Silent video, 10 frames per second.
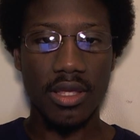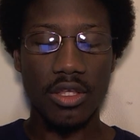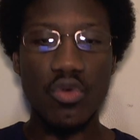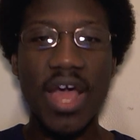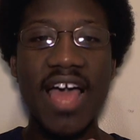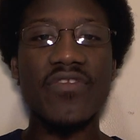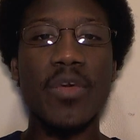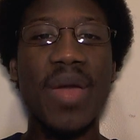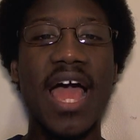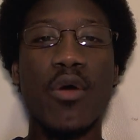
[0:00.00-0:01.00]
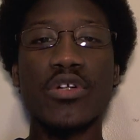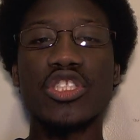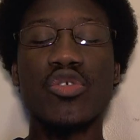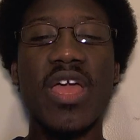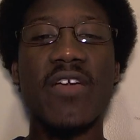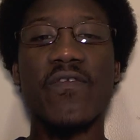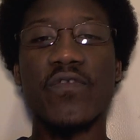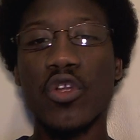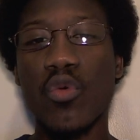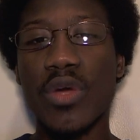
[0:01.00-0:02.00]
You have the power to
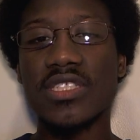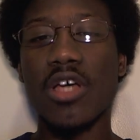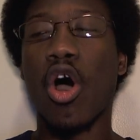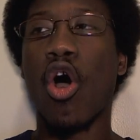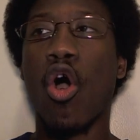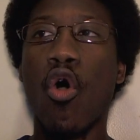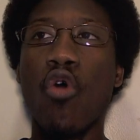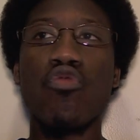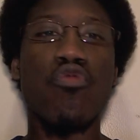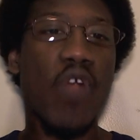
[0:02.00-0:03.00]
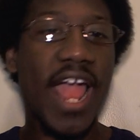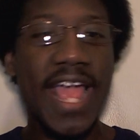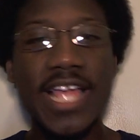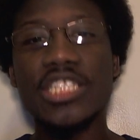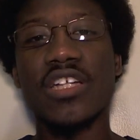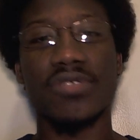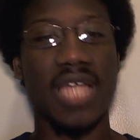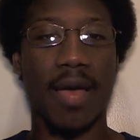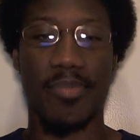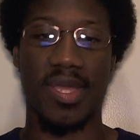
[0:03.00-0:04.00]
influence a whole range of
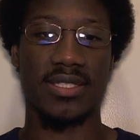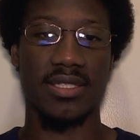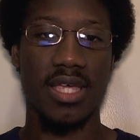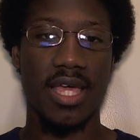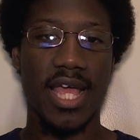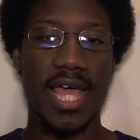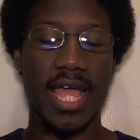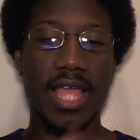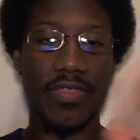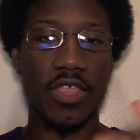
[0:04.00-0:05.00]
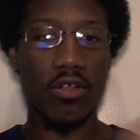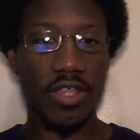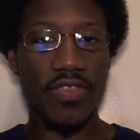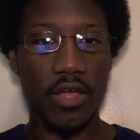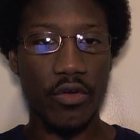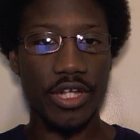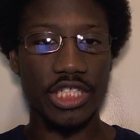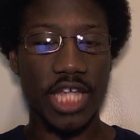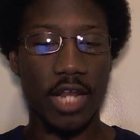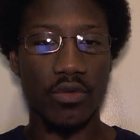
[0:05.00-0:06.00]
topics, and yet the only thing on your
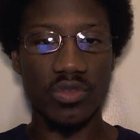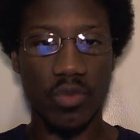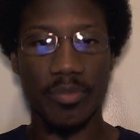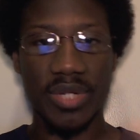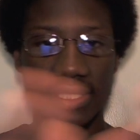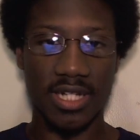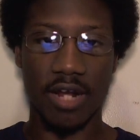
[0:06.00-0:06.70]
channel is One Piece and